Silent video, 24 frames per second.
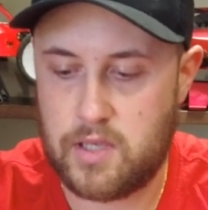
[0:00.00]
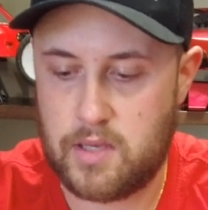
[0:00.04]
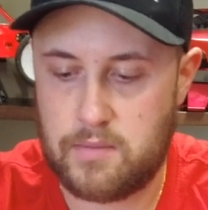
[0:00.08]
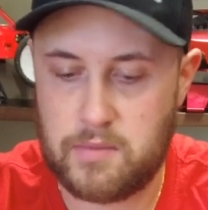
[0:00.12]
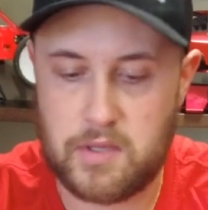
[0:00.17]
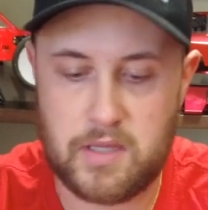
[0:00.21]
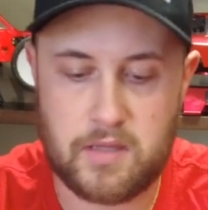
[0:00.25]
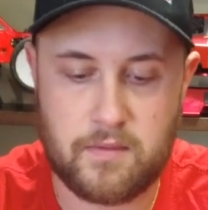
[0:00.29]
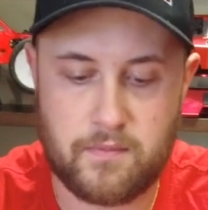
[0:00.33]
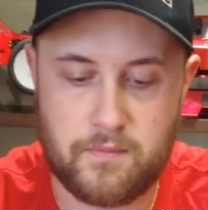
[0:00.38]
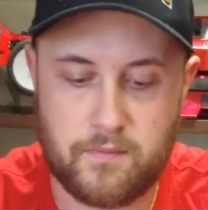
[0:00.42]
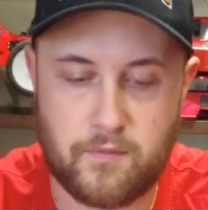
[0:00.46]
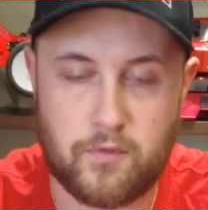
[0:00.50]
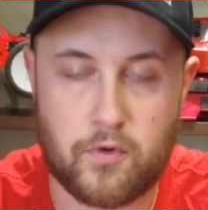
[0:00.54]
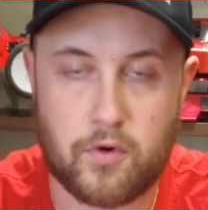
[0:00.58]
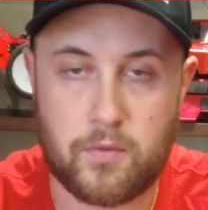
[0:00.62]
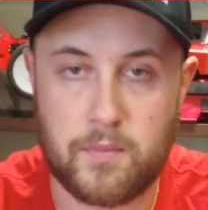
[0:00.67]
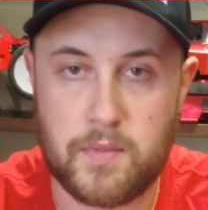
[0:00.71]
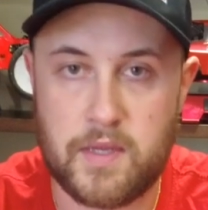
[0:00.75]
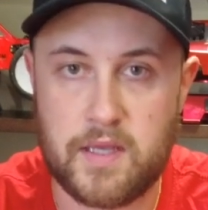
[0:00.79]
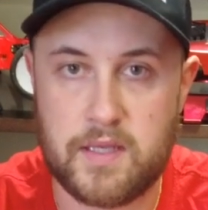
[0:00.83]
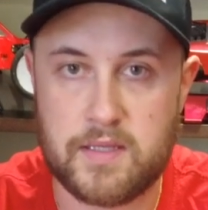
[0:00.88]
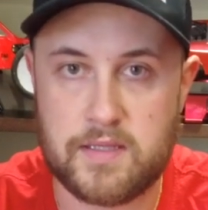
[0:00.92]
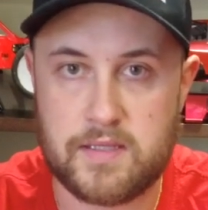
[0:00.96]
I mean, for
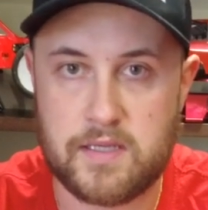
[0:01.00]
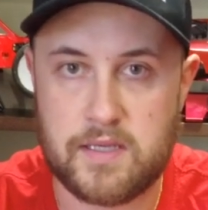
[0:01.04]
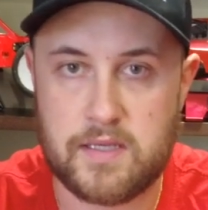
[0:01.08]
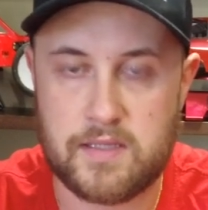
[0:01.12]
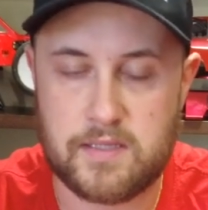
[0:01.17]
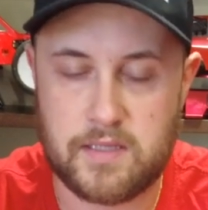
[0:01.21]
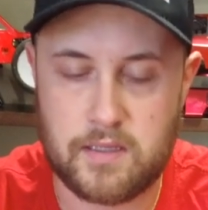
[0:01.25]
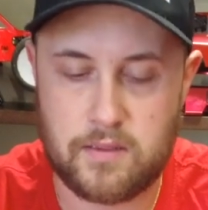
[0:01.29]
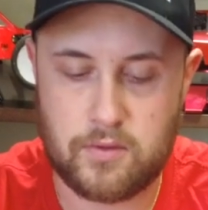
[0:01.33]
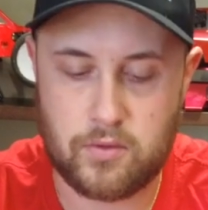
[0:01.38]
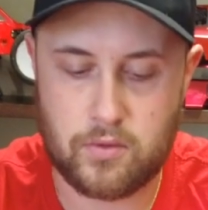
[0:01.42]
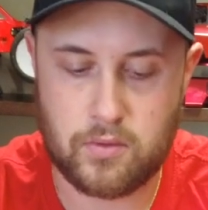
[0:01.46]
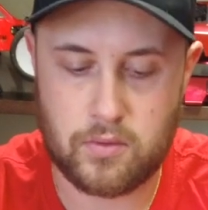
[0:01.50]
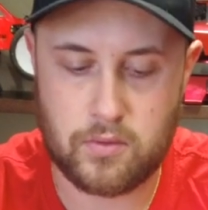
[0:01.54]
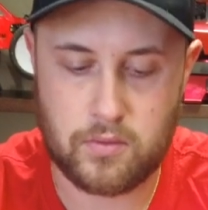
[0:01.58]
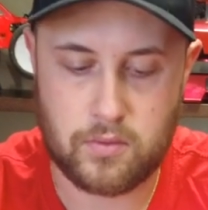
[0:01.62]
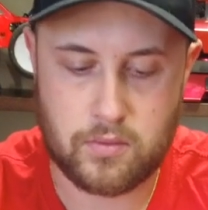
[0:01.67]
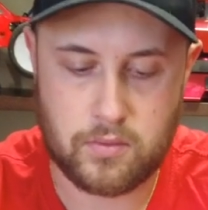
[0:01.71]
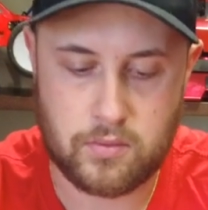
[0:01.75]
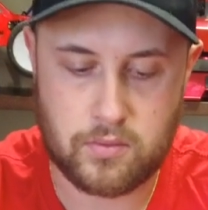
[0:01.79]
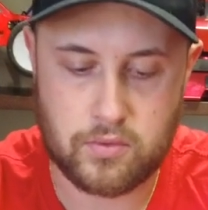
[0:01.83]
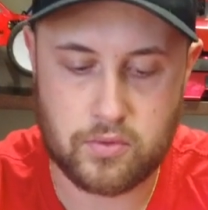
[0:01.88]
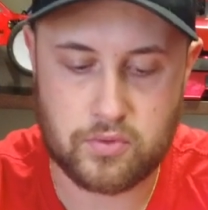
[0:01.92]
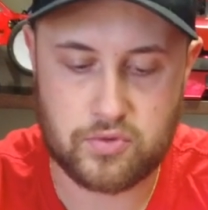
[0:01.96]
me it's easy
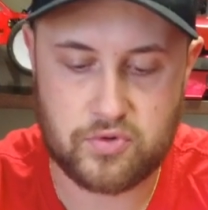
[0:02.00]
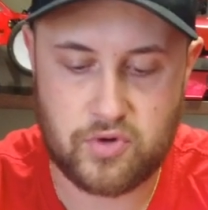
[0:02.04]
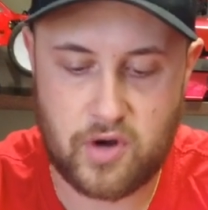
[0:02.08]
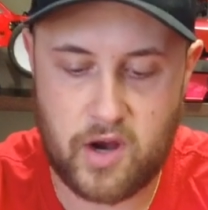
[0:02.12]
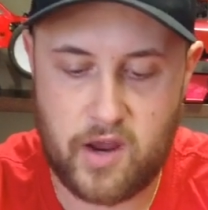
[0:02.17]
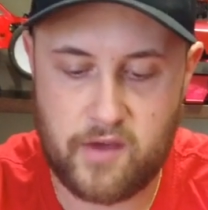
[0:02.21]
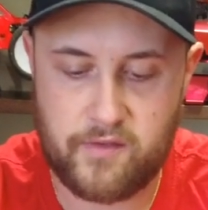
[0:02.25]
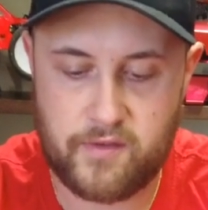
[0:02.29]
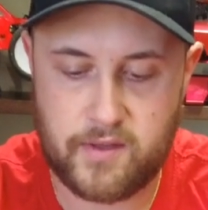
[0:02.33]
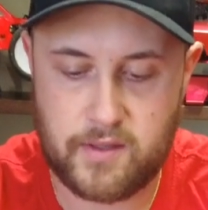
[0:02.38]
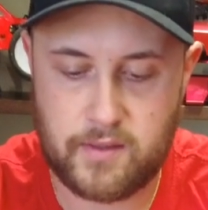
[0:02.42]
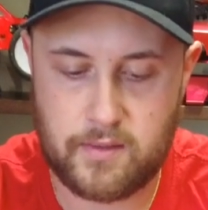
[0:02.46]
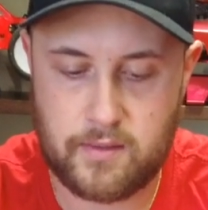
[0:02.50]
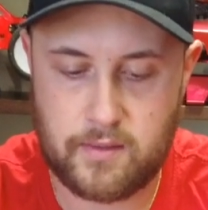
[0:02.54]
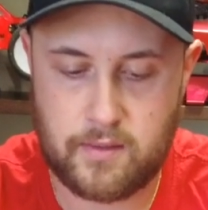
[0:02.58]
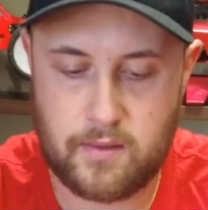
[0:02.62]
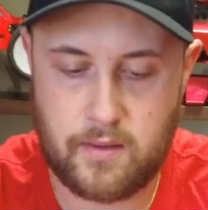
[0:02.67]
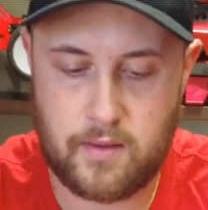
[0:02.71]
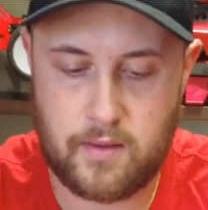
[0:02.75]
to drive it.